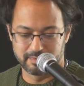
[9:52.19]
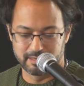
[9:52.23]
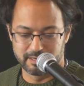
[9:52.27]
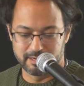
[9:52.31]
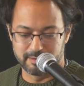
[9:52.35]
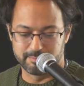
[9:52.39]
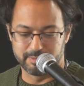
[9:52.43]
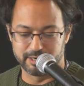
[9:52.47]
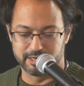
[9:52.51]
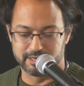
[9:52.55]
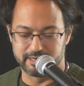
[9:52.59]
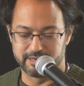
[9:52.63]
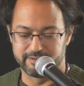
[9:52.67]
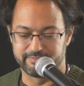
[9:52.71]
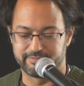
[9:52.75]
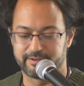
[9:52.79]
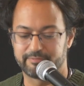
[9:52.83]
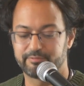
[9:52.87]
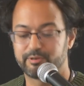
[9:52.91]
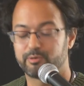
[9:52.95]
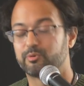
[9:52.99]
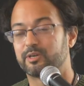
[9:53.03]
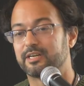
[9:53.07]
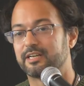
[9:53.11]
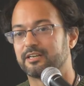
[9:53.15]
But if
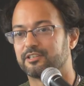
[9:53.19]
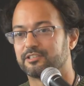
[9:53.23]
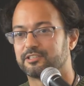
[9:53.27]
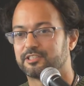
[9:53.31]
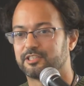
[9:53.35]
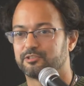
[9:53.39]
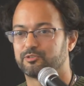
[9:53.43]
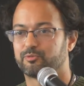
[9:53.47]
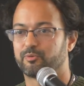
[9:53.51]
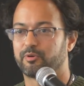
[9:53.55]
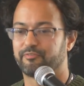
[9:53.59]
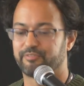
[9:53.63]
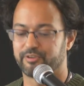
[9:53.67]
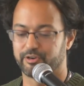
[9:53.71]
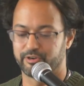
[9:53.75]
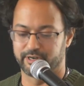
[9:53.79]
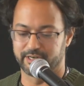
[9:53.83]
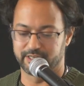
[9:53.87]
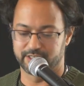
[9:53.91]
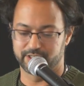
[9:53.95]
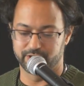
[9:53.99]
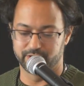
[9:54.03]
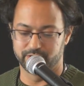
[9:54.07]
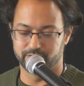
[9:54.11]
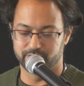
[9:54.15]
everyone else is
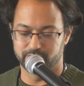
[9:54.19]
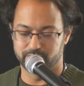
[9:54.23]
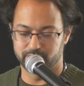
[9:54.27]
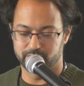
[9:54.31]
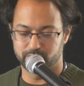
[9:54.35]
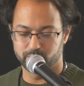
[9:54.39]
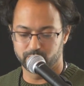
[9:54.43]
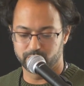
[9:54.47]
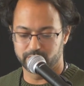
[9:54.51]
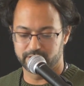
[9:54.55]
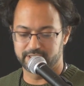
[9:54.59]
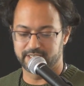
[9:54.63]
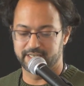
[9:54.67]
referring to your